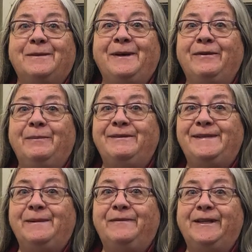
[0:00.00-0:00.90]
the Pickering
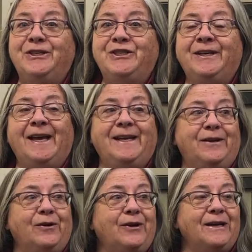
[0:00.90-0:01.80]
Museum Village and
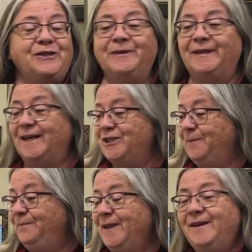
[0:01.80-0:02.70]
in our costume
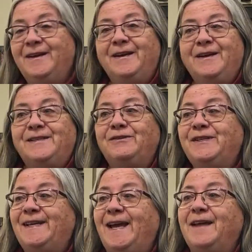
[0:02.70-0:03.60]
collection. So
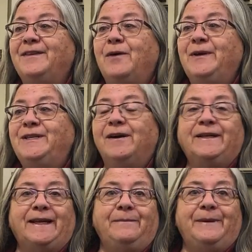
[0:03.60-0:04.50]
today I thought we'd talk
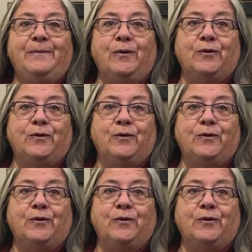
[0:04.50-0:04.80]
a little bit about